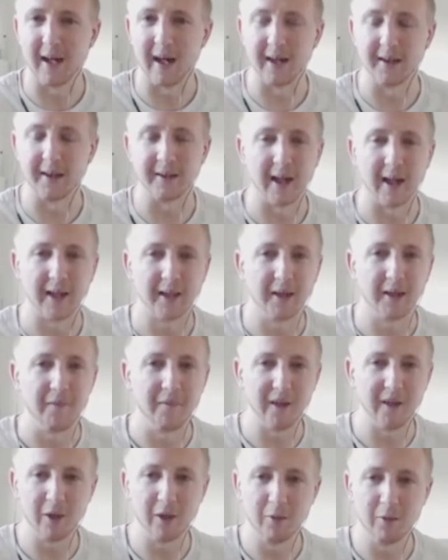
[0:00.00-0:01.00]
and I can
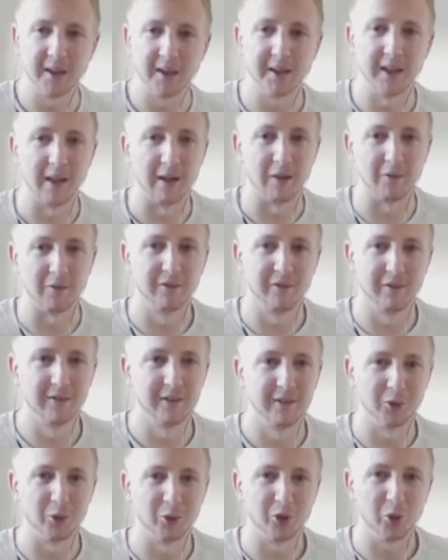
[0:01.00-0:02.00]
feel myself
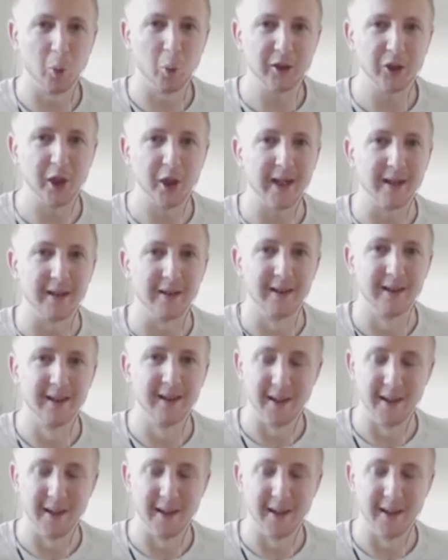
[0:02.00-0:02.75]
sort of twitching.